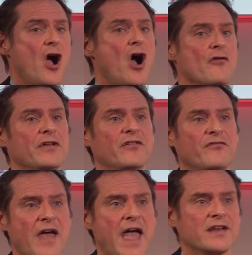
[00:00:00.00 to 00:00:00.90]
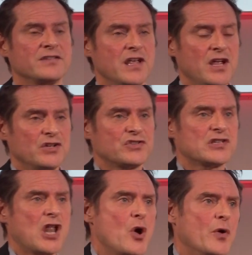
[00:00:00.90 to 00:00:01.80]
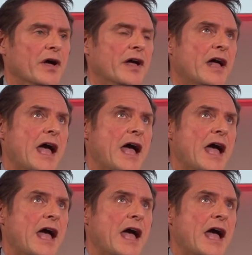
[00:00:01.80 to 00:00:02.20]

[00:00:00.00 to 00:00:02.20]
are in effect slower